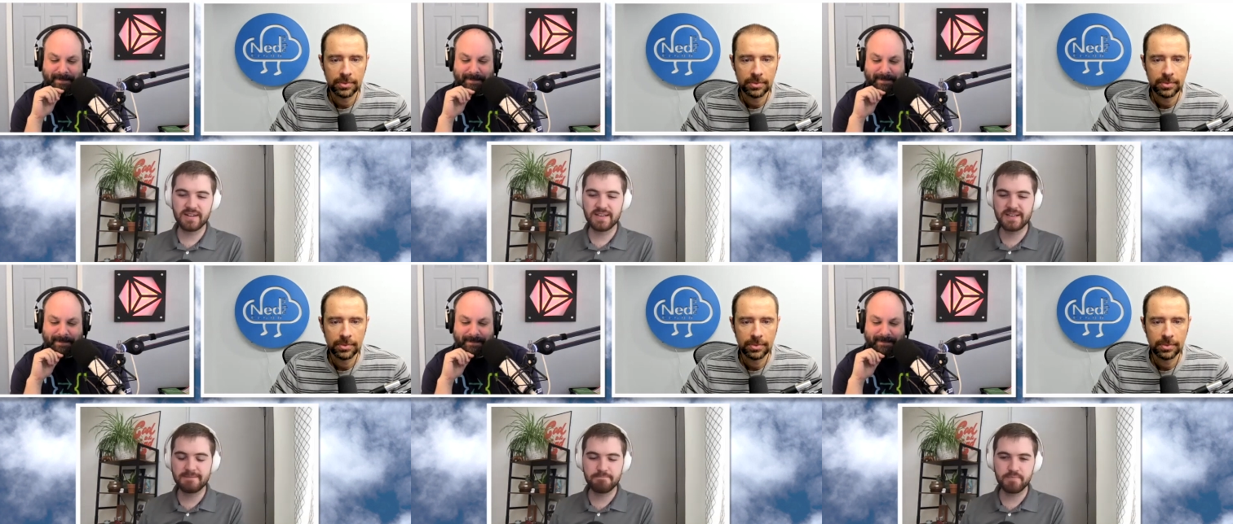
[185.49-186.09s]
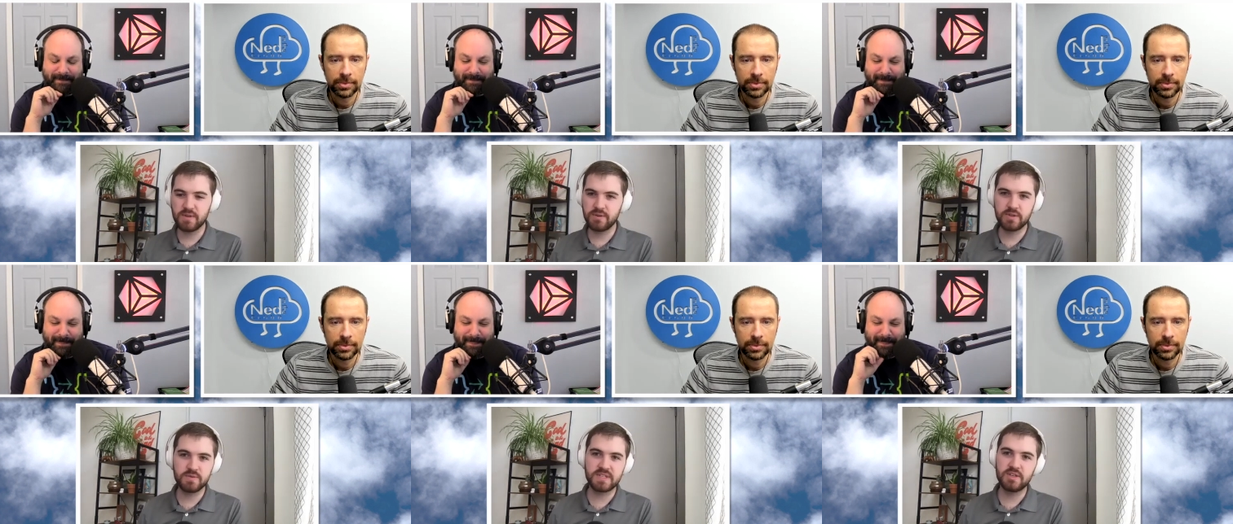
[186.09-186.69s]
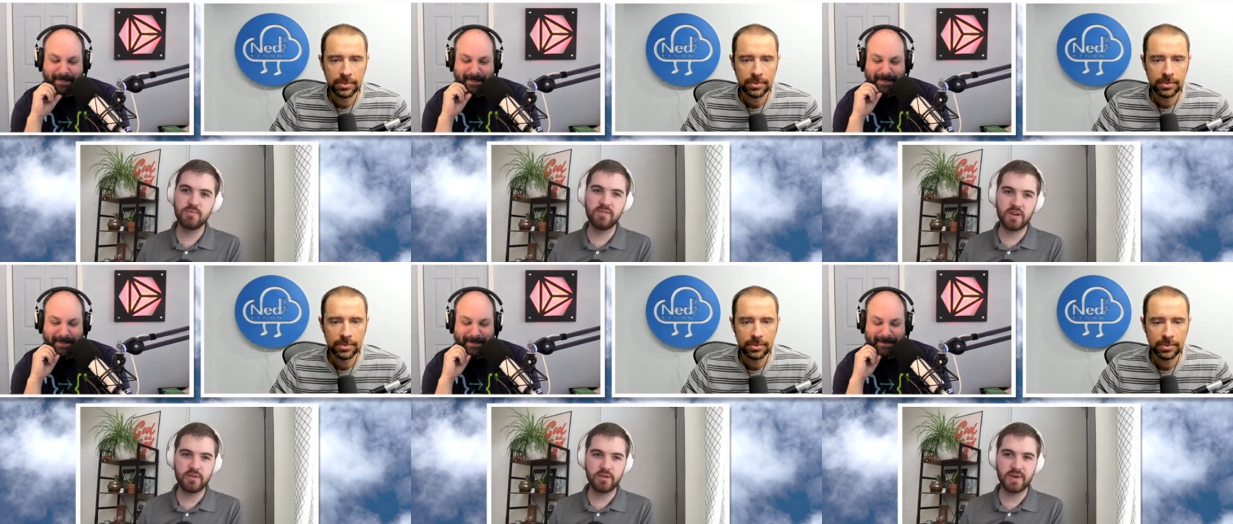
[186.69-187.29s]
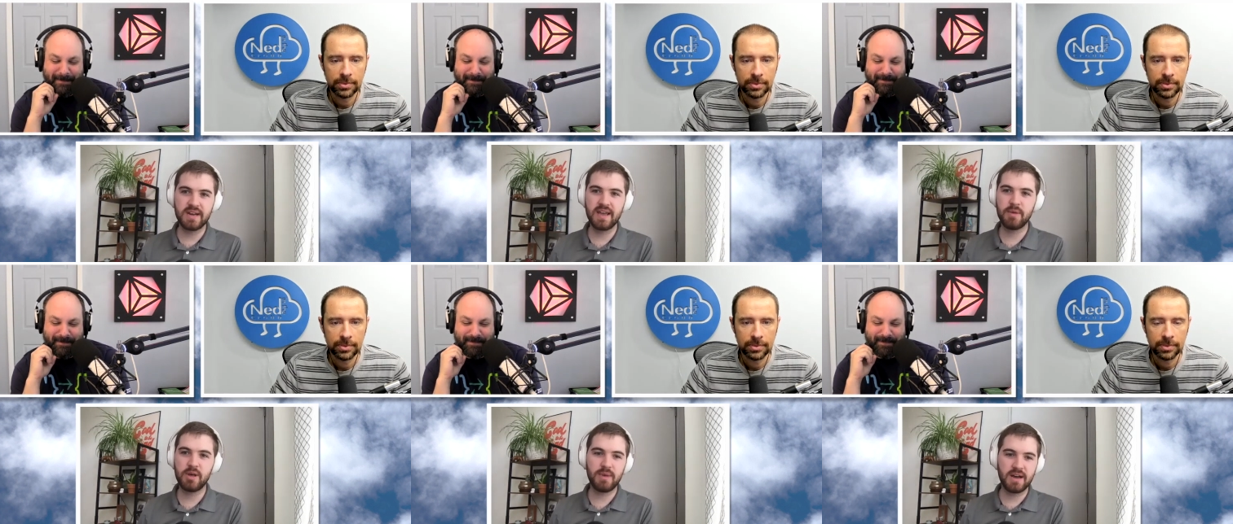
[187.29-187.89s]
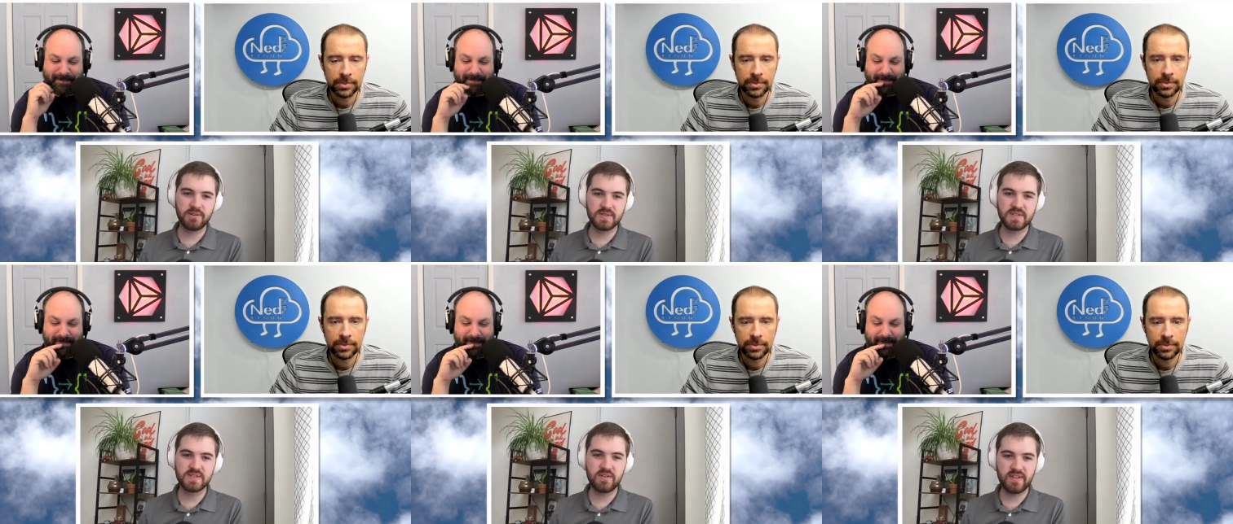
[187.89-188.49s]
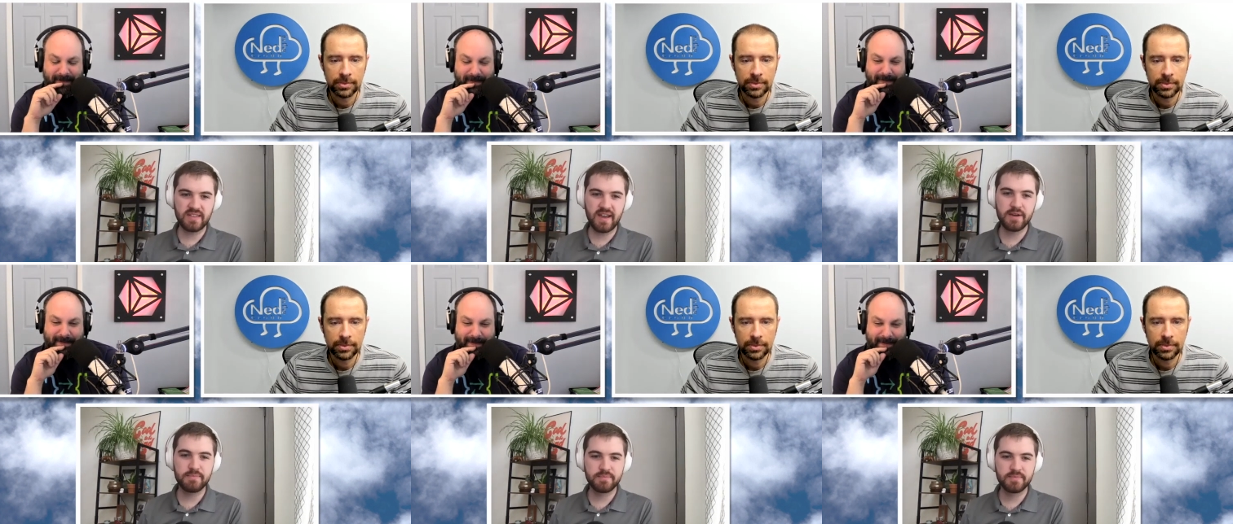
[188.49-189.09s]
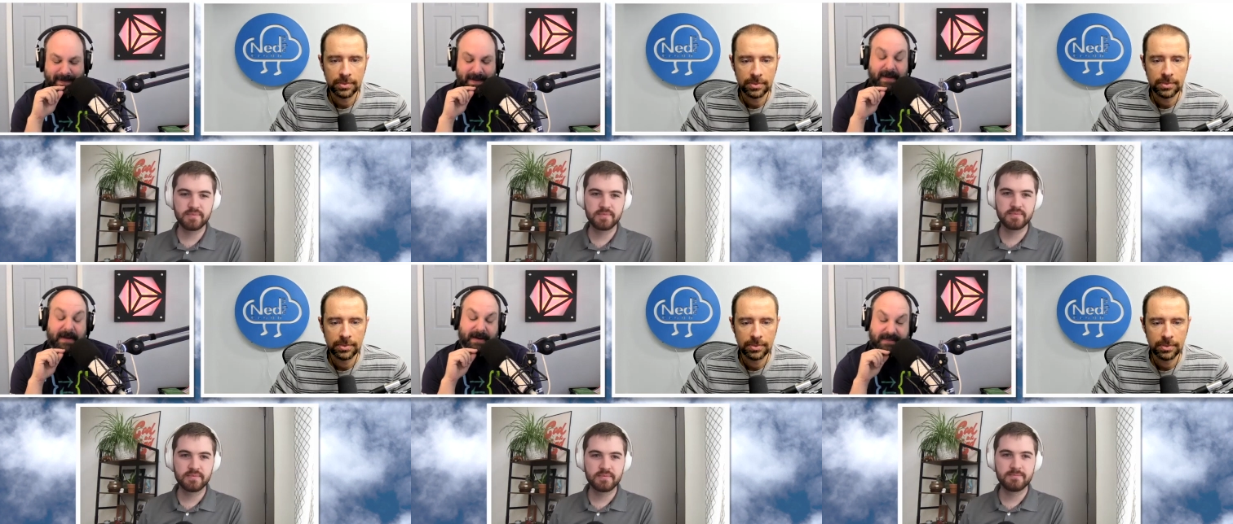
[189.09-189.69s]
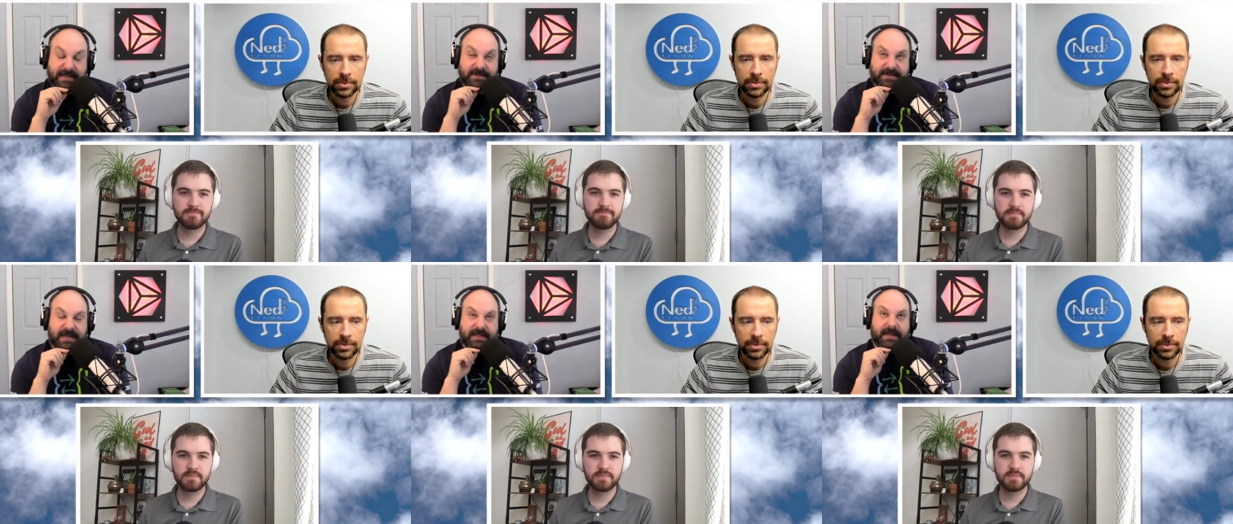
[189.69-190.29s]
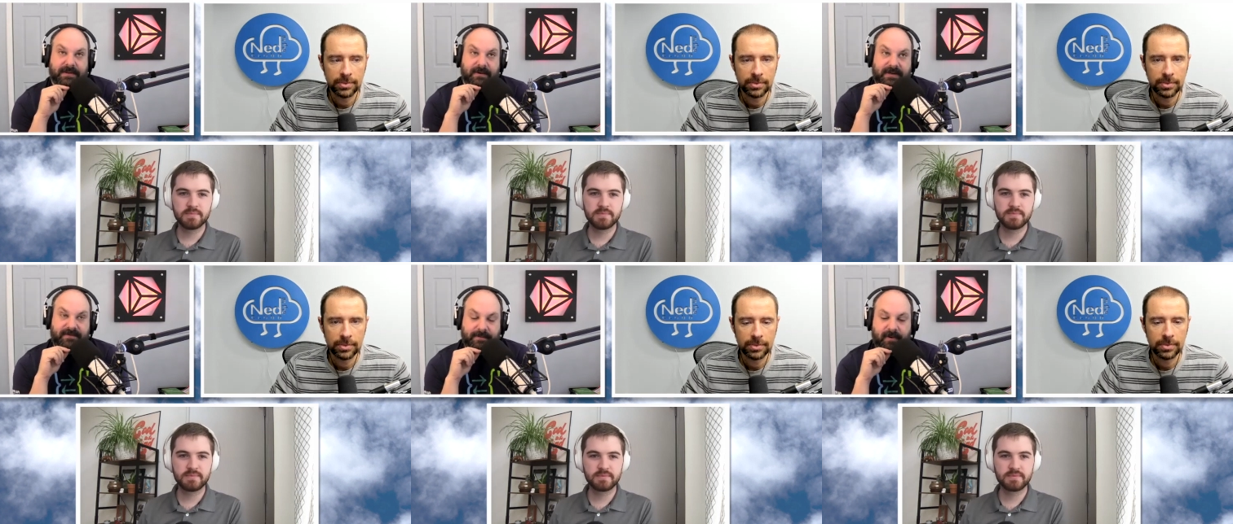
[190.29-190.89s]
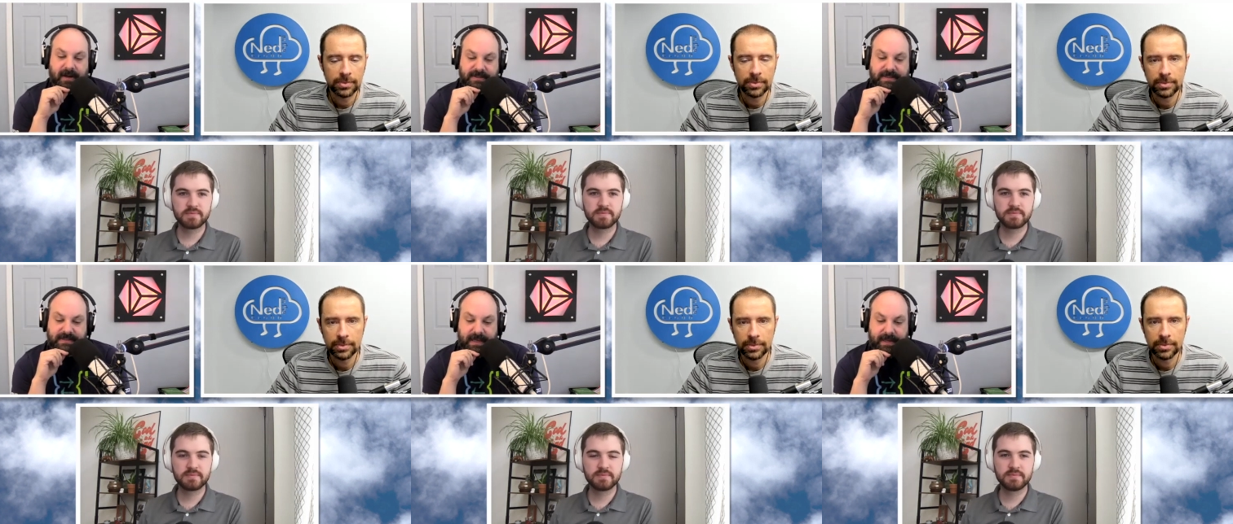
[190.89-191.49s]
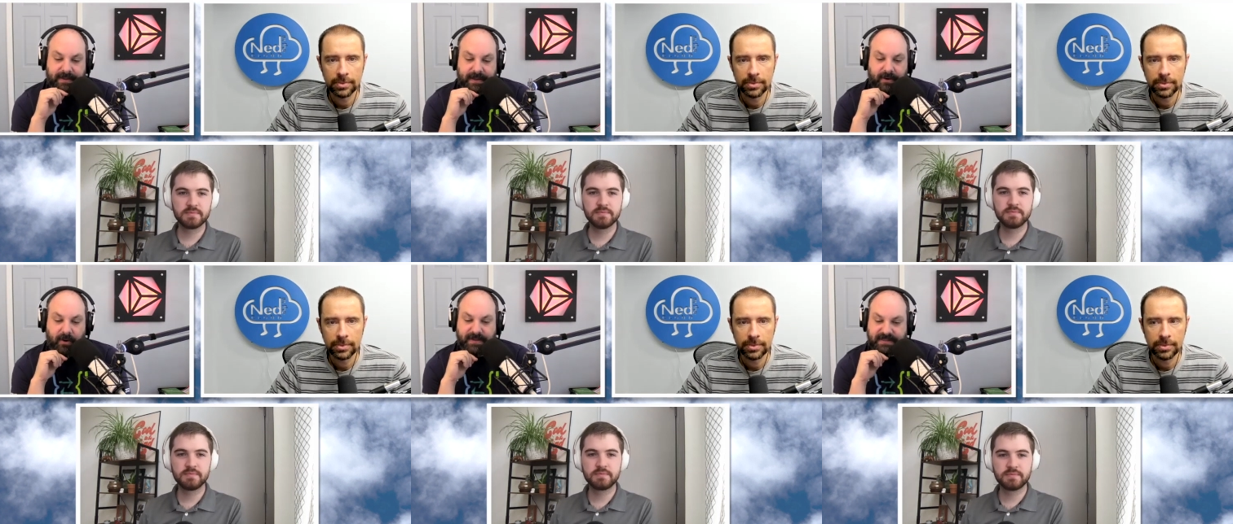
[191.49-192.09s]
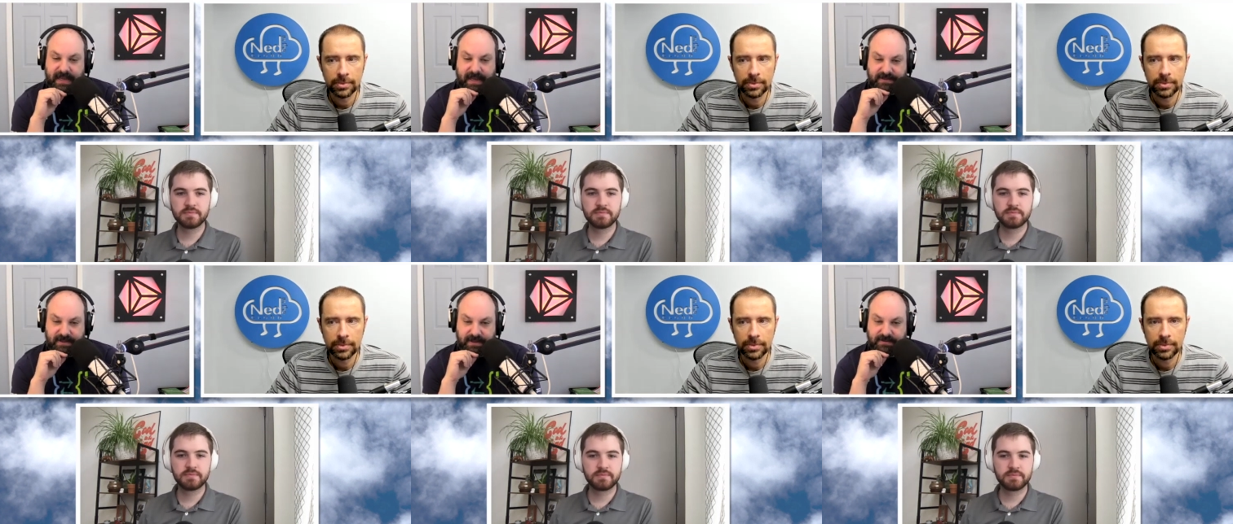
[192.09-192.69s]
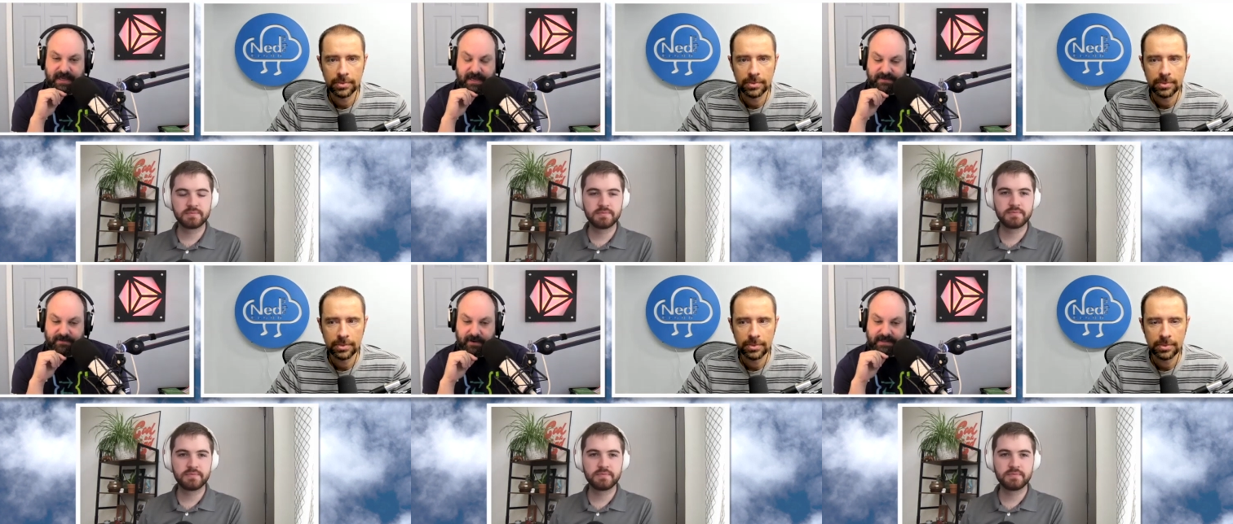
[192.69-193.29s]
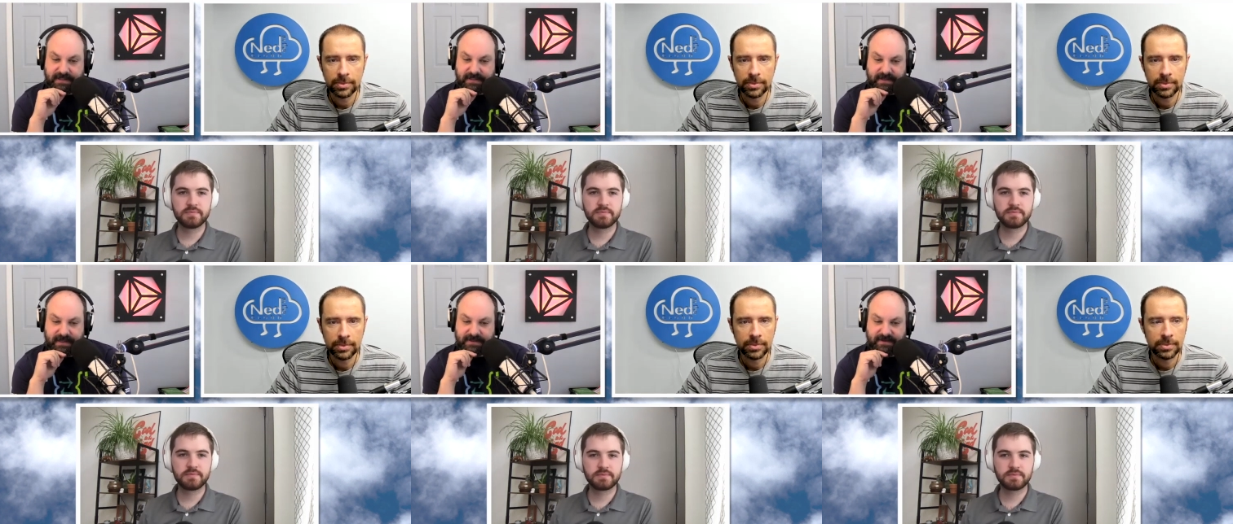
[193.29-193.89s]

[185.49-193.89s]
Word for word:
Speaker 1: um, you know use Kubeflow to run ML models and stuff like that.
Speaker 2: Uh, it's interesting that there are different projects that that OpenStack has a use case for because it's it's